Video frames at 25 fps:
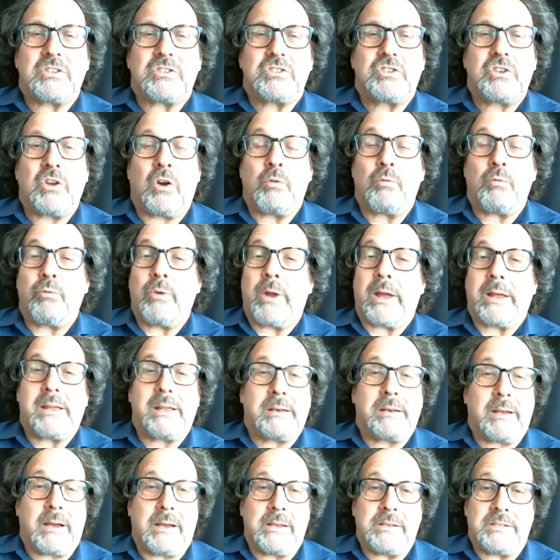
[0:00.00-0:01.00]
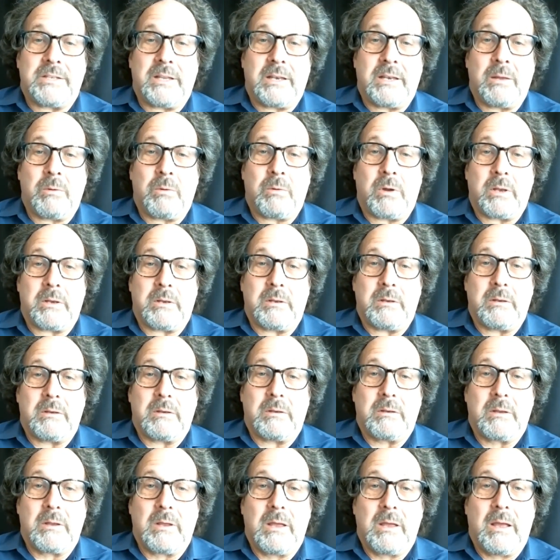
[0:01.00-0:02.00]
don't recognize anyone.
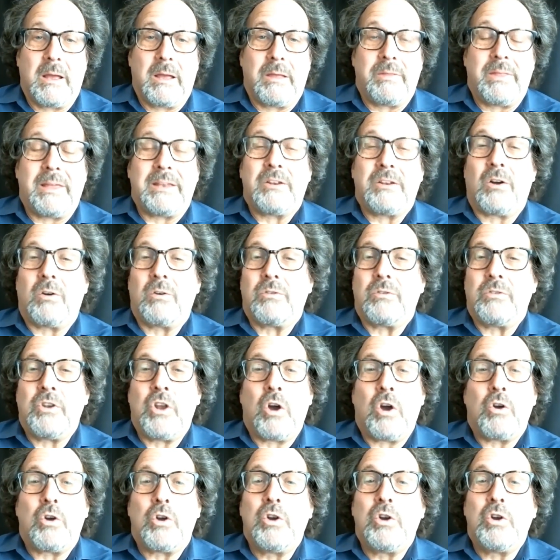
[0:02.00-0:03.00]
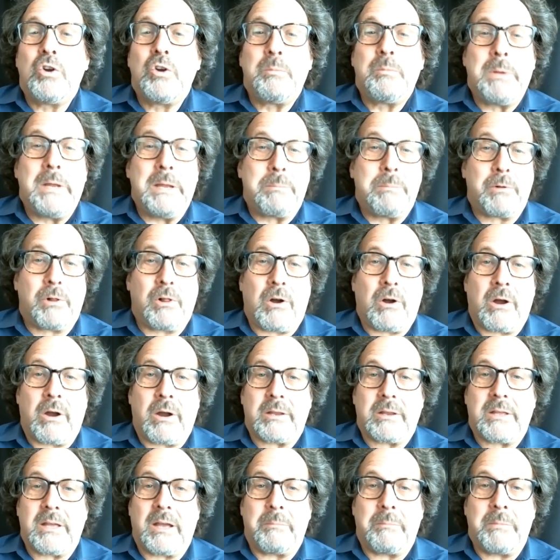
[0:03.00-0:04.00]
They don't know who people are
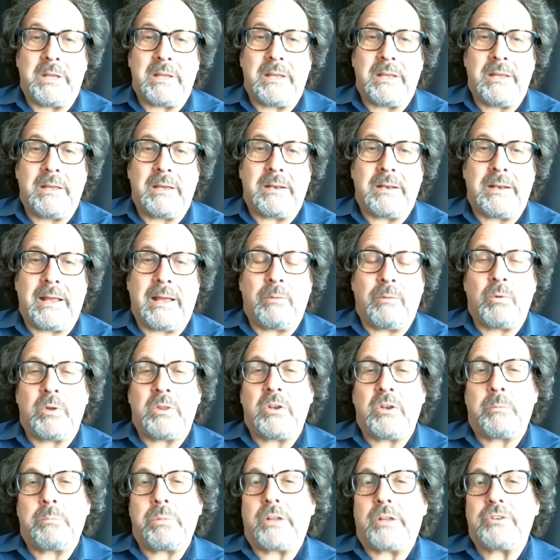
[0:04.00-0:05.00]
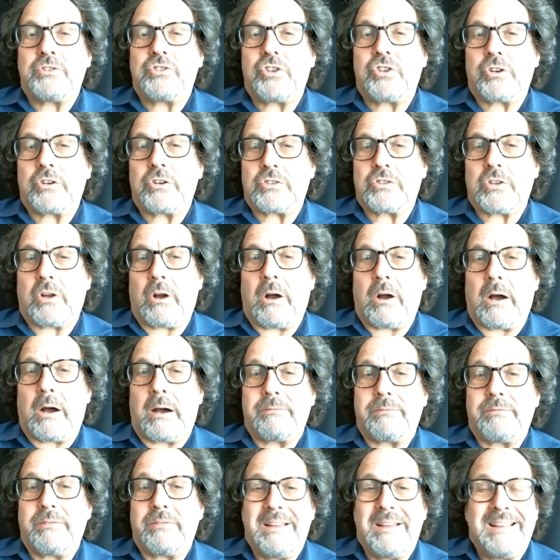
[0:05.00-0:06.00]
coming in. And when their blood sugar's
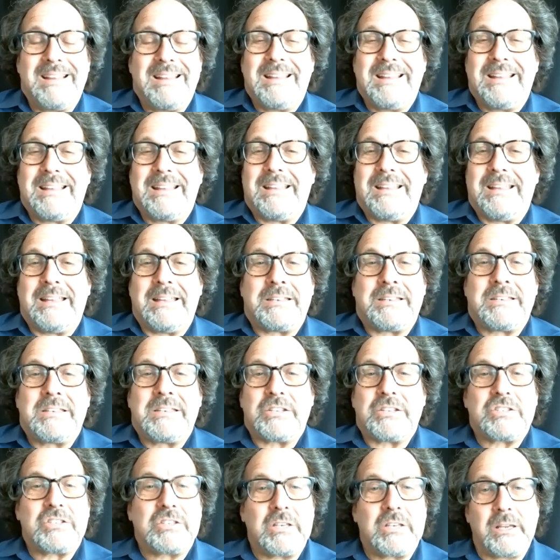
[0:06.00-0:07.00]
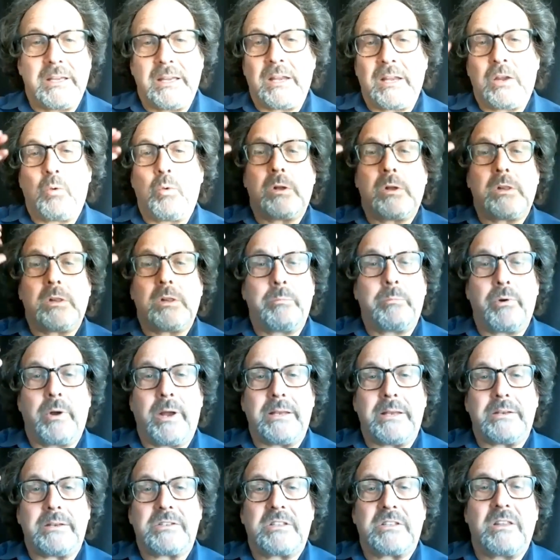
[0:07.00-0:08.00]
off, it
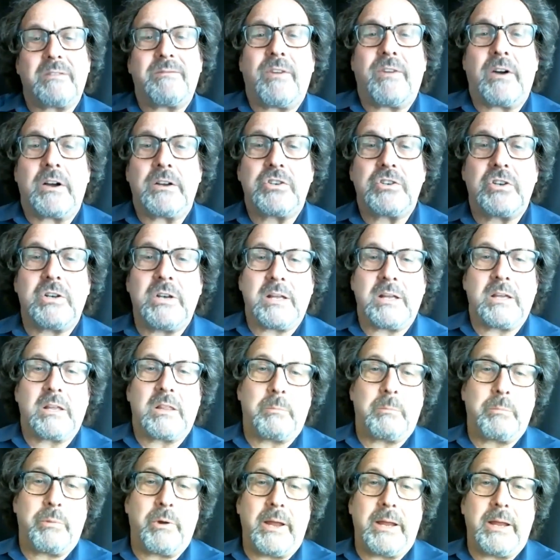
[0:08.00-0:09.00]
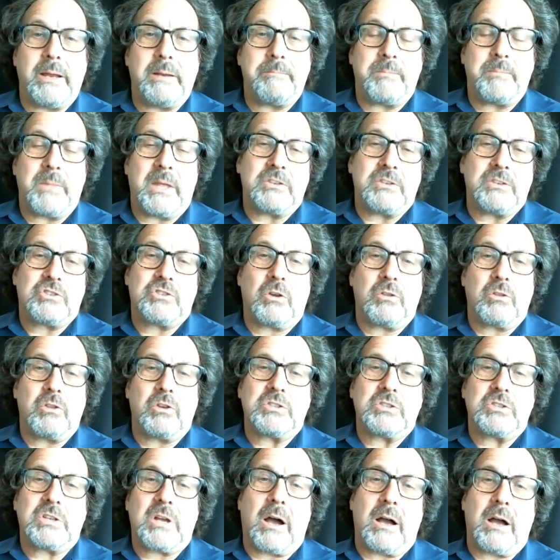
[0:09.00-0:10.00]
disequilibrates the functioning of the brain. And so
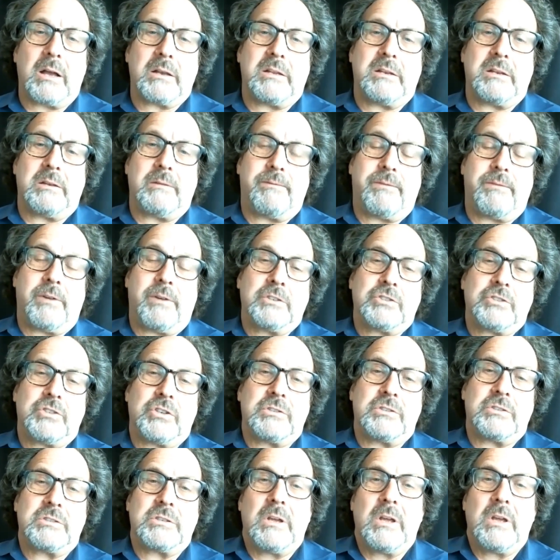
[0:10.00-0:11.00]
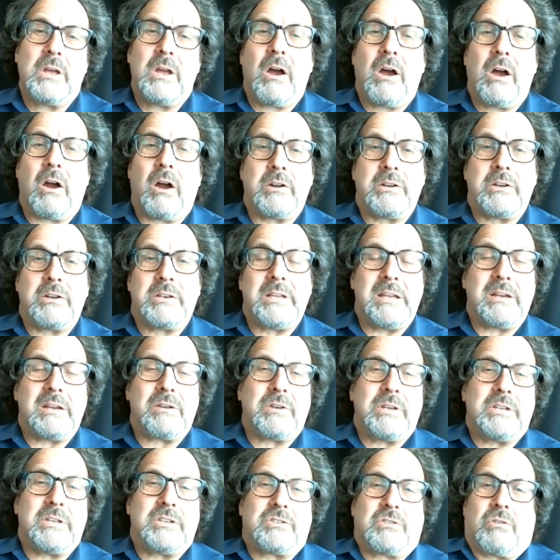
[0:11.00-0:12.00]
those cognitive functions are
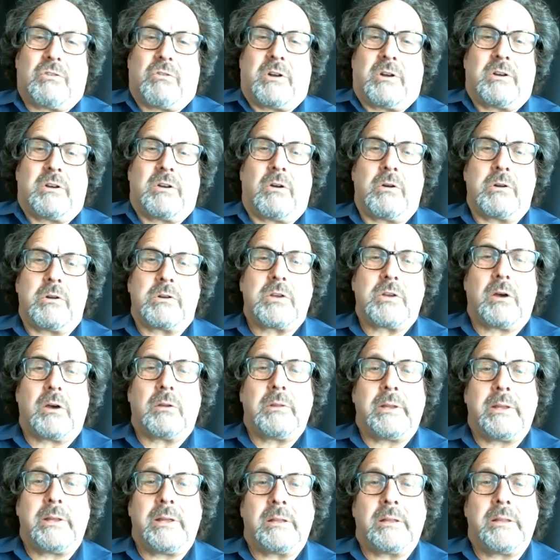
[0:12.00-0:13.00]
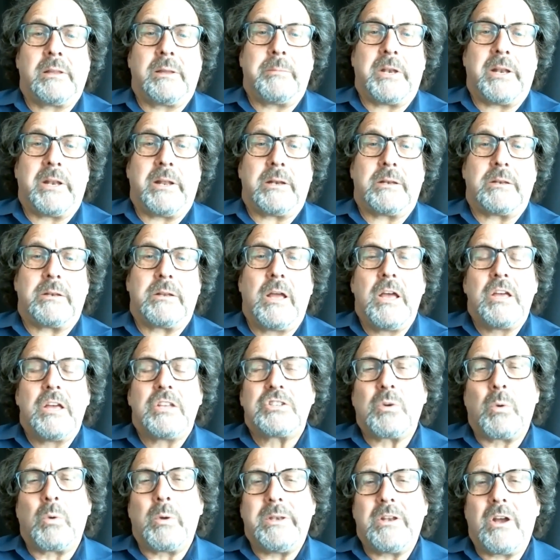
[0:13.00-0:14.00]
decreased or, or totally eliminated. So
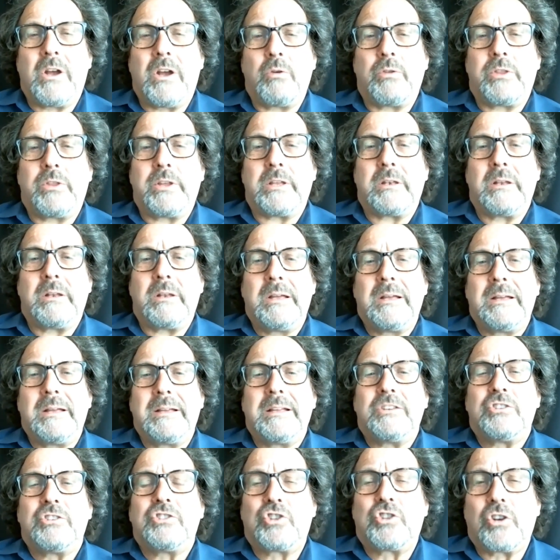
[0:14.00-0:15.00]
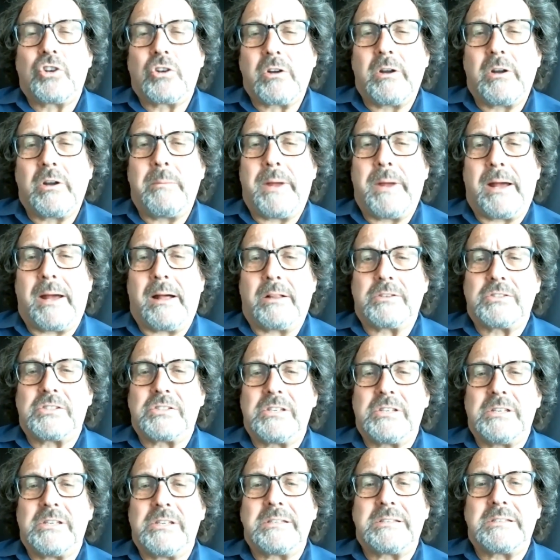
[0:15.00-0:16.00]
we know that sugar imbalance
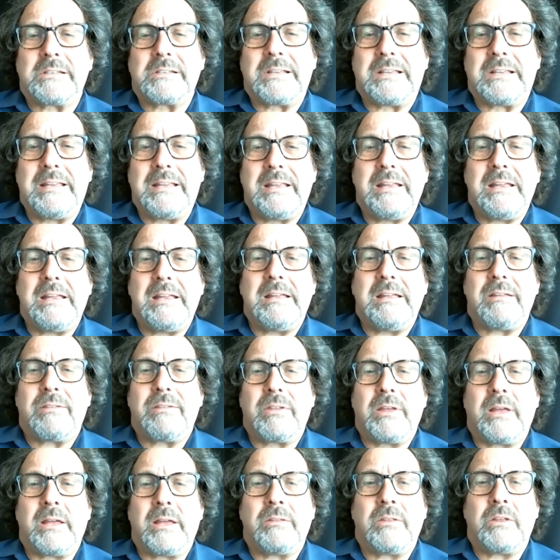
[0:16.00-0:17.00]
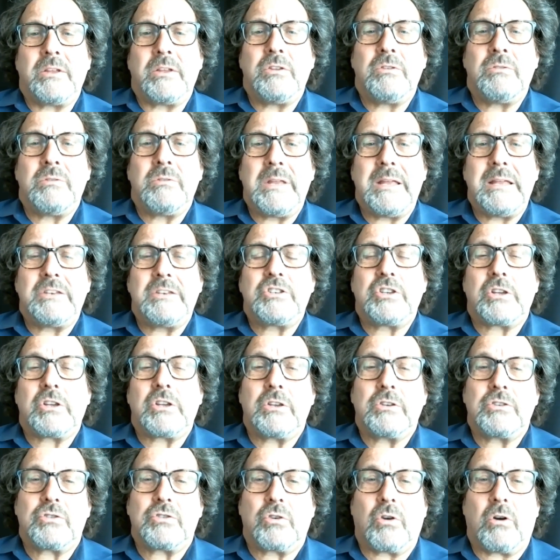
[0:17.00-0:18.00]
is a key thing that you need to
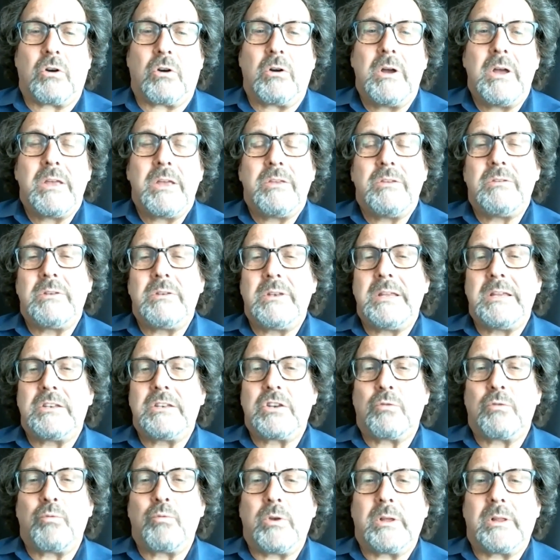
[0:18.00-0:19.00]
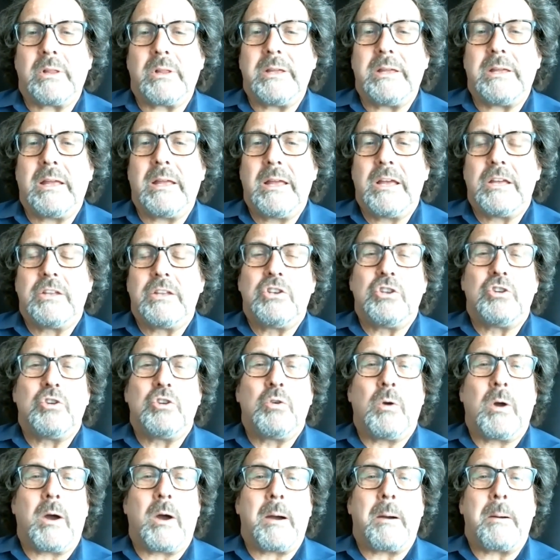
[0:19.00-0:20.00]
control. You need to really do
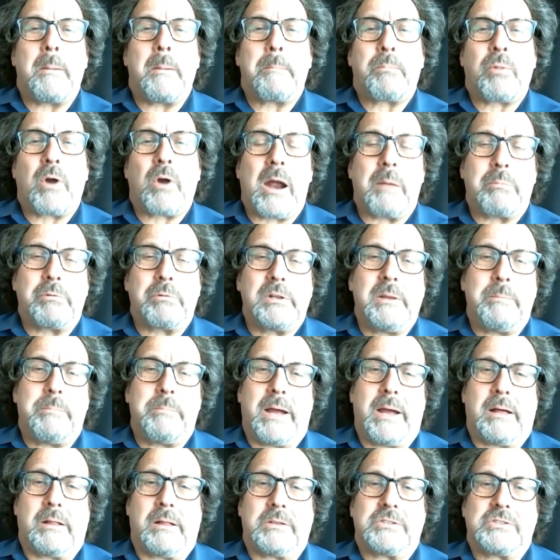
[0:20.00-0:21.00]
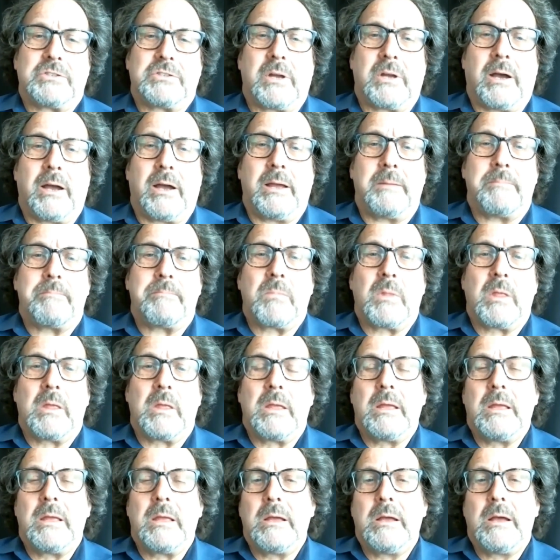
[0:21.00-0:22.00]
a properly balanced diet,
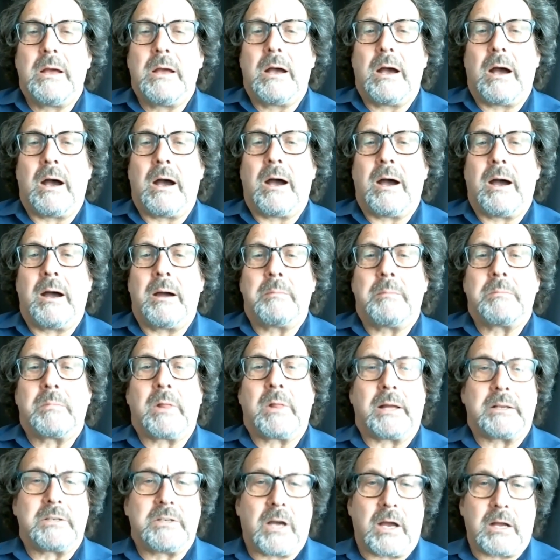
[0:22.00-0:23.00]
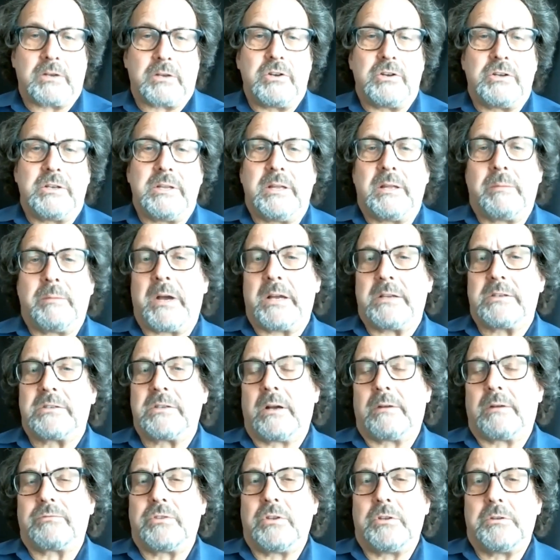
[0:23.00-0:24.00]
um, like Dr. D and
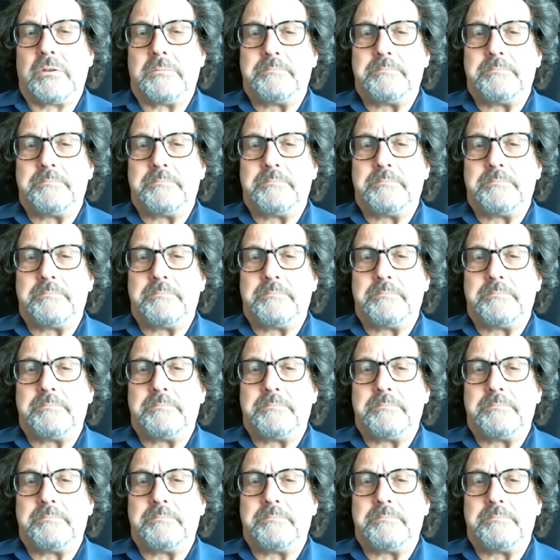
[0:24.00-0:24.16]
myself do